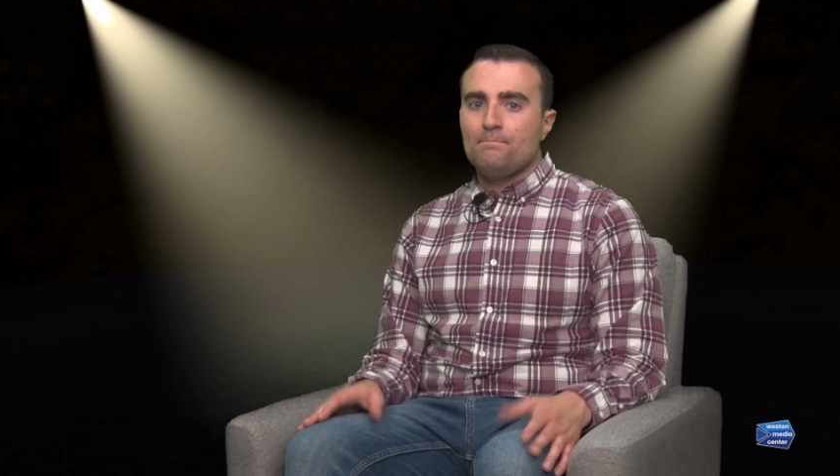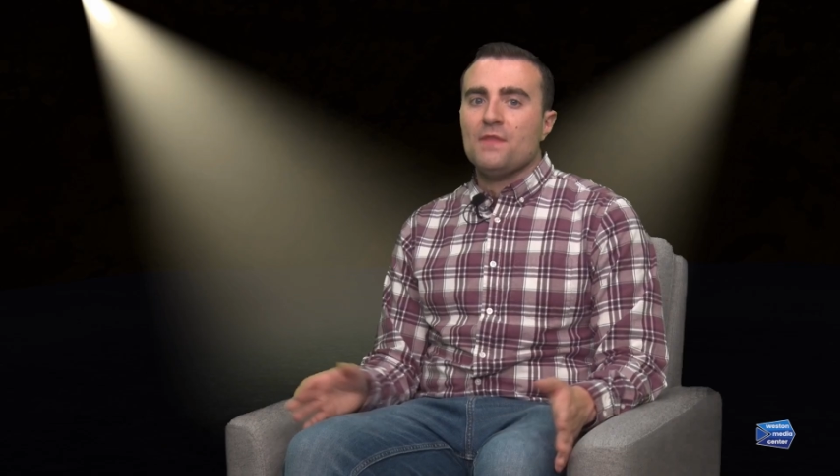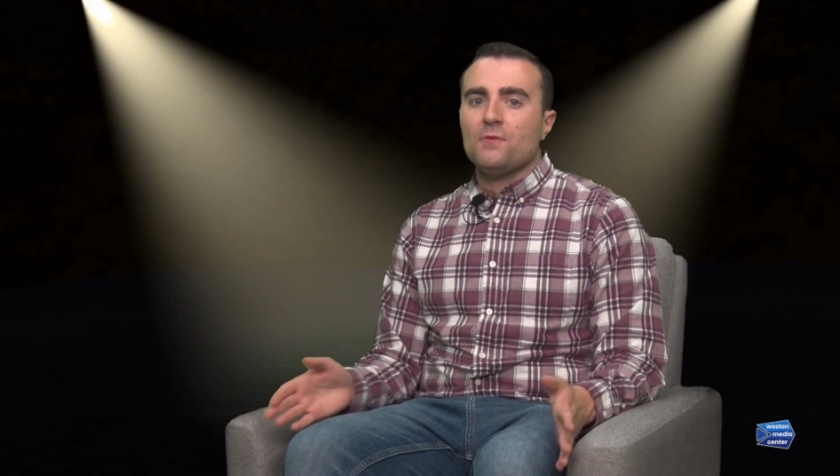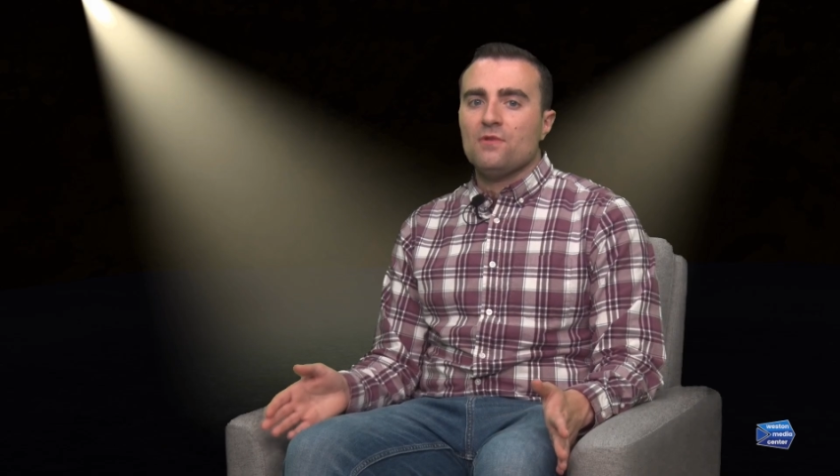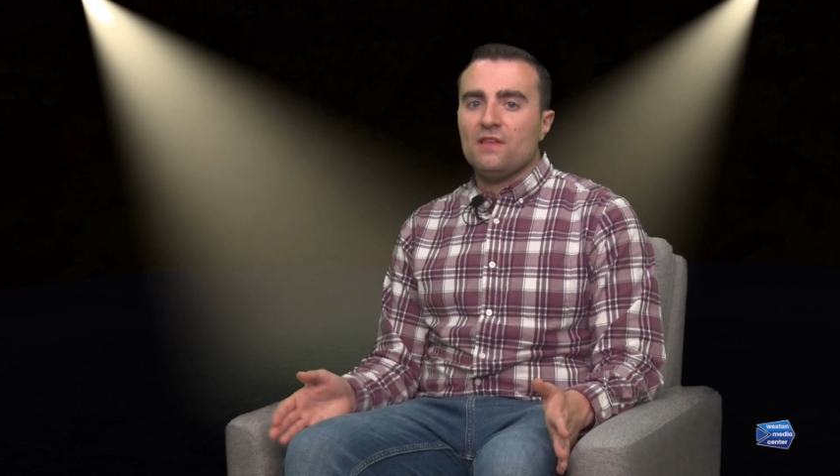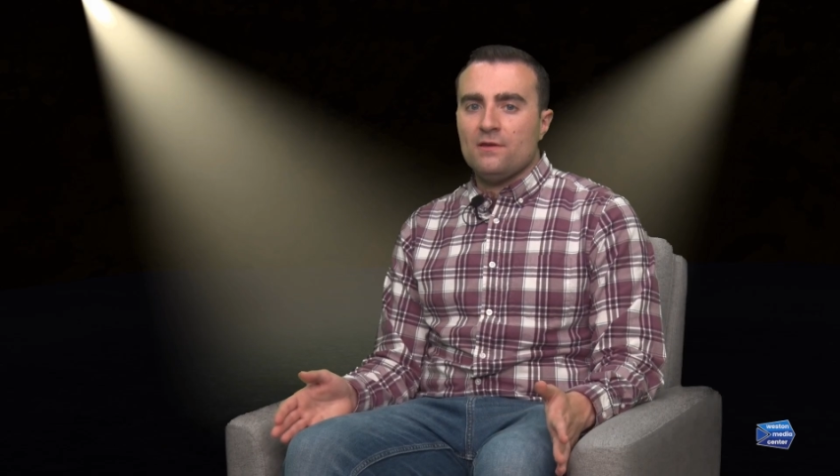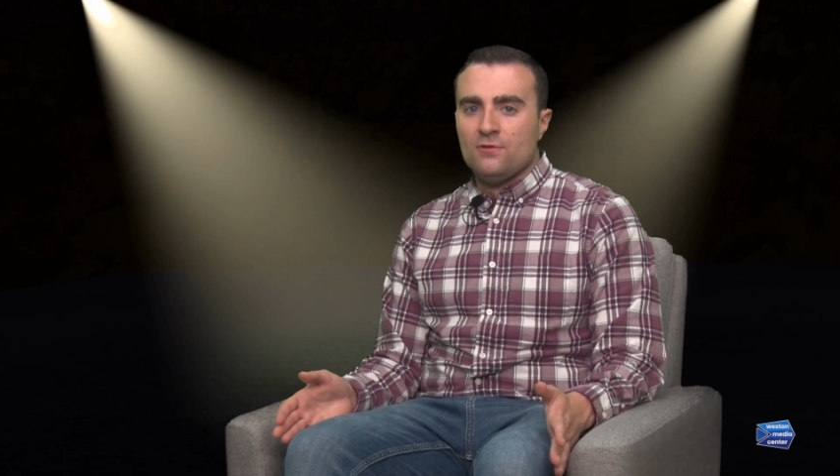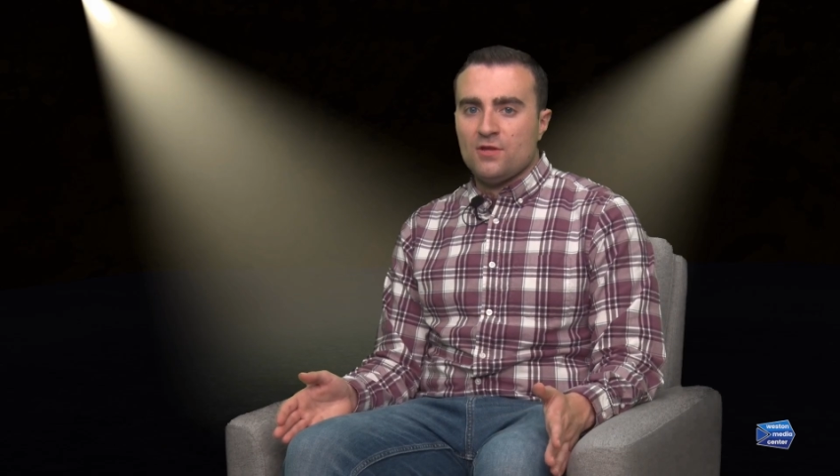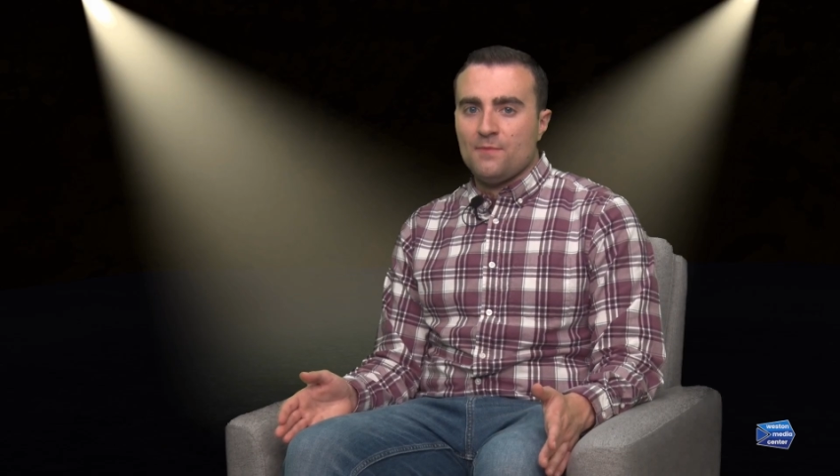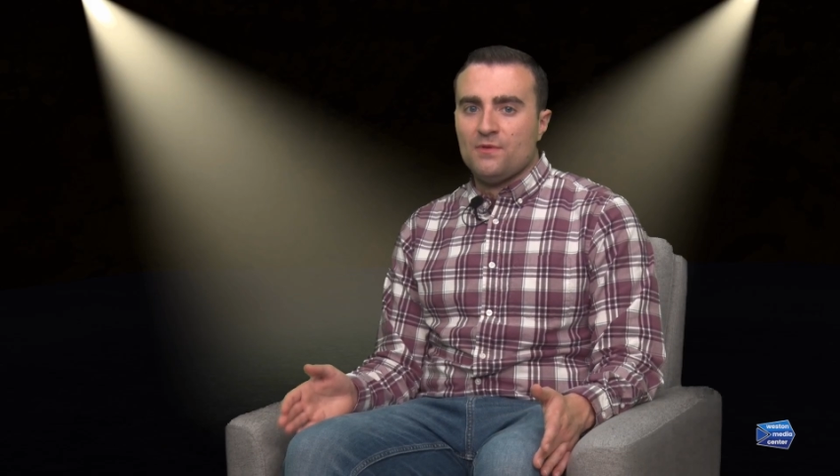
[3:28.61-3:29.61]
But the
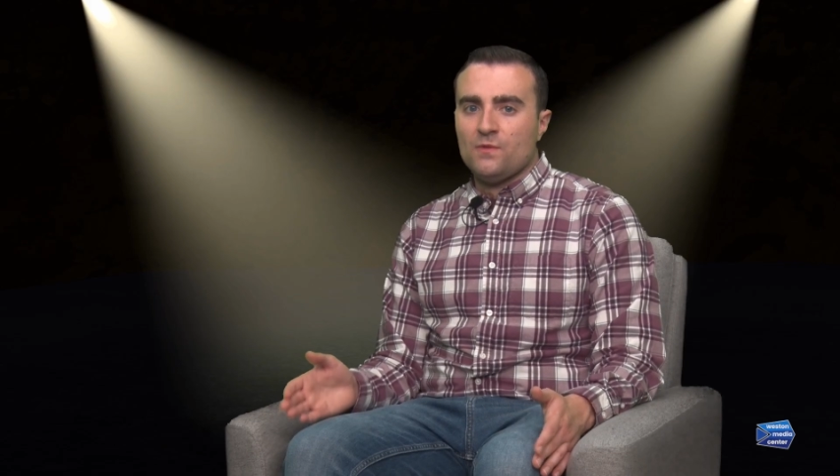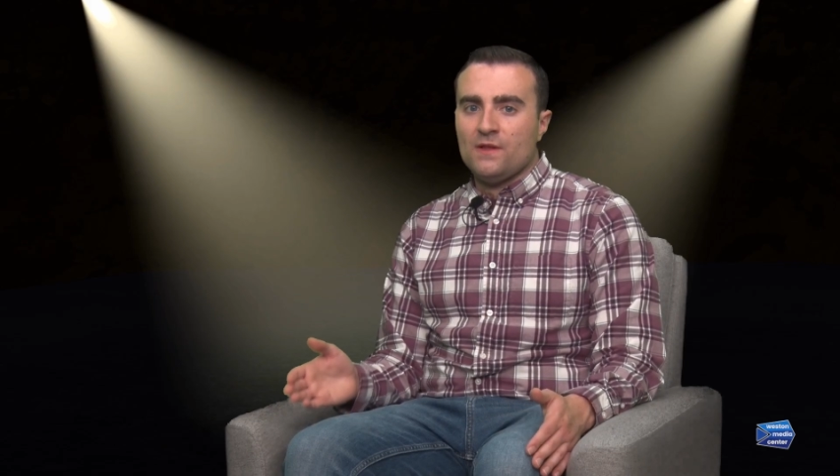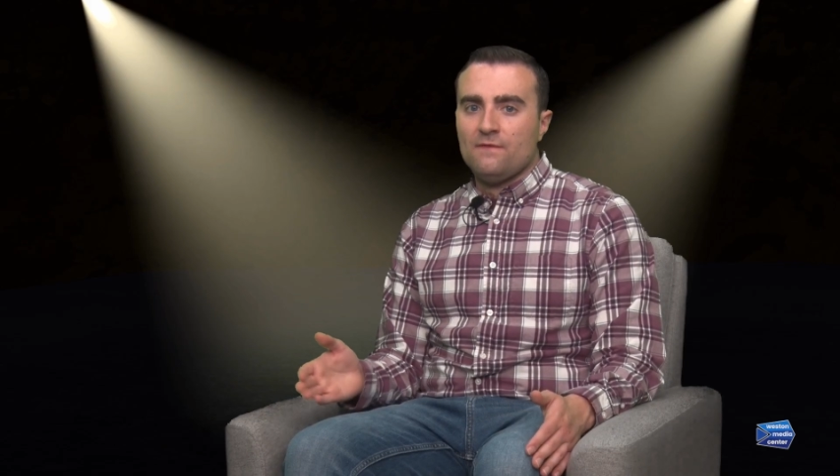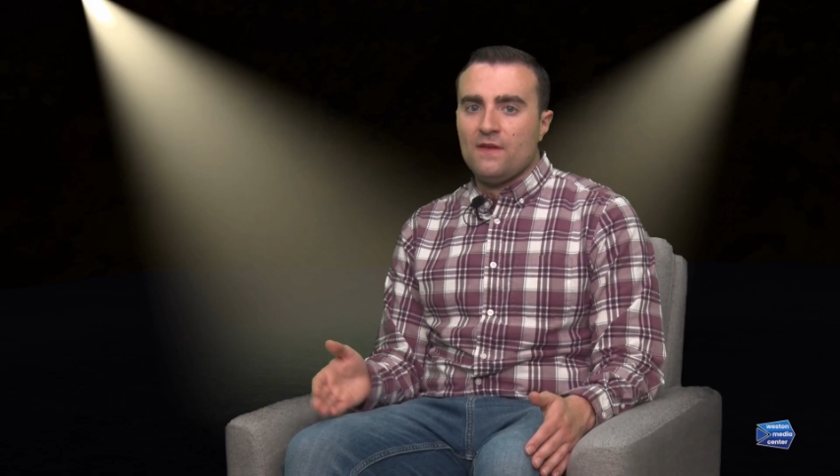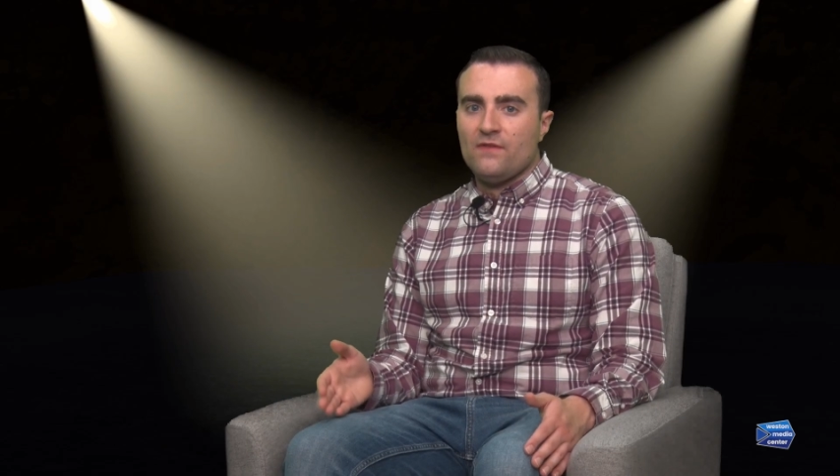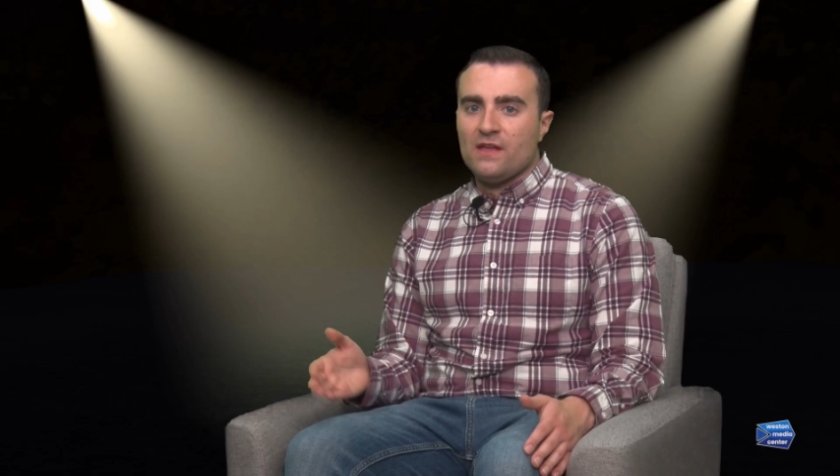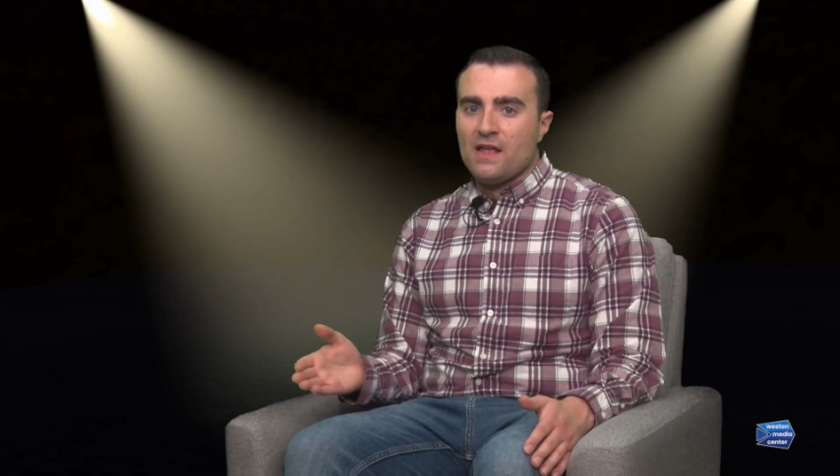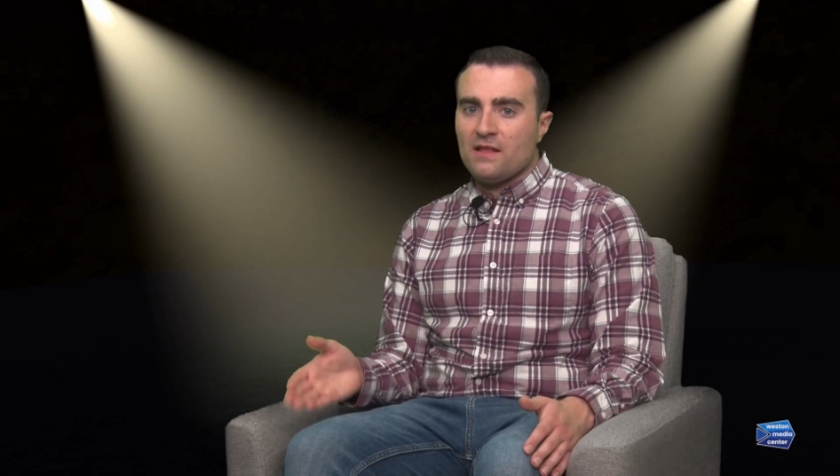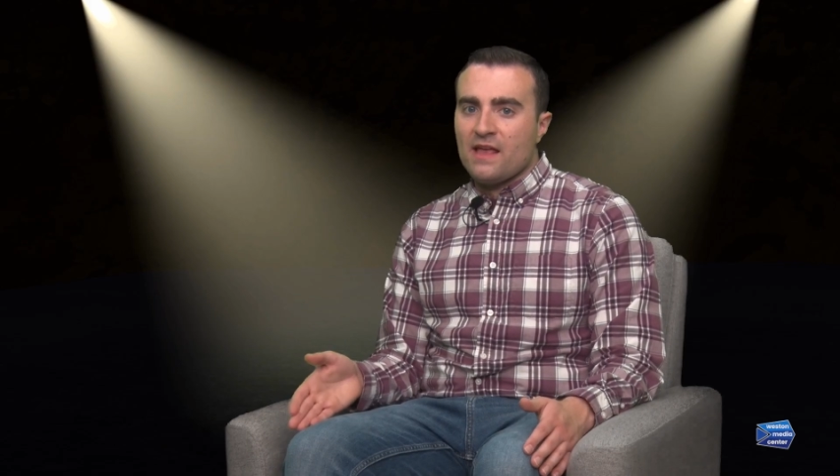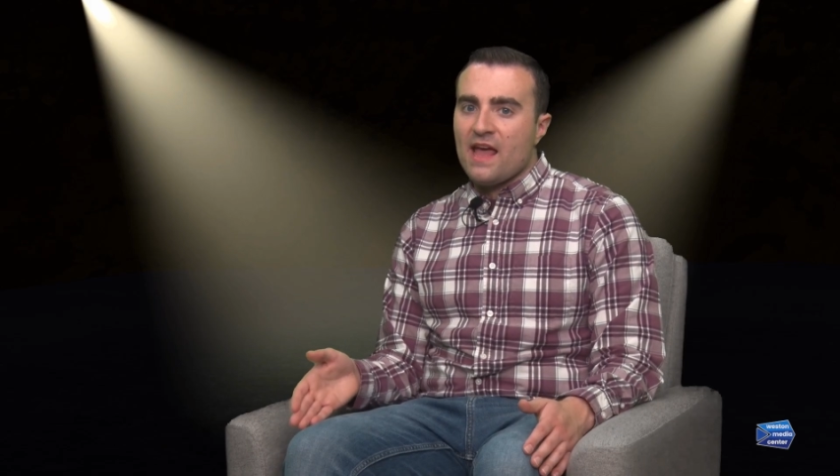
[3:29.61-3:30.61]
relationship between Vivian
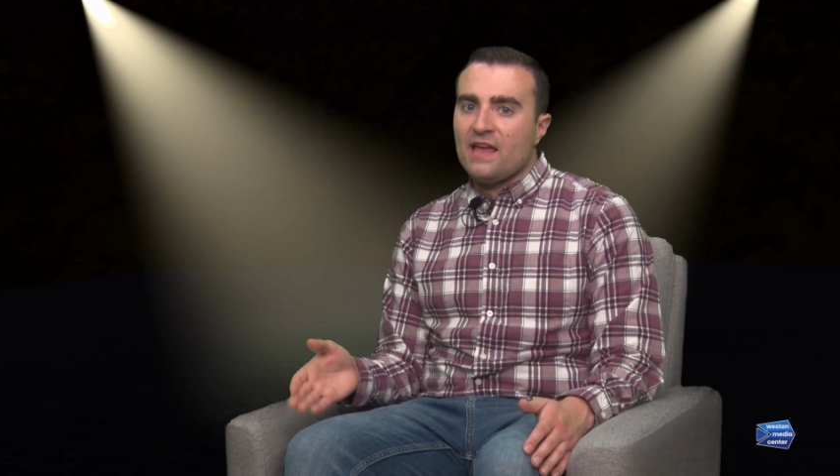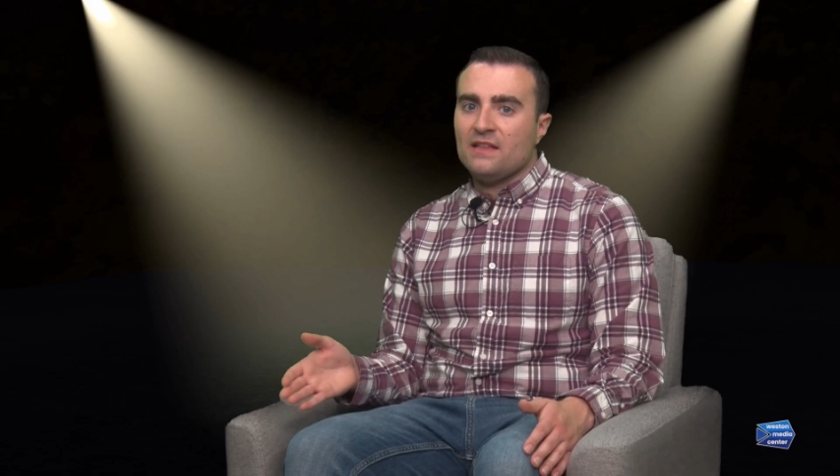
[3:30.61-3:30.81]
and Kay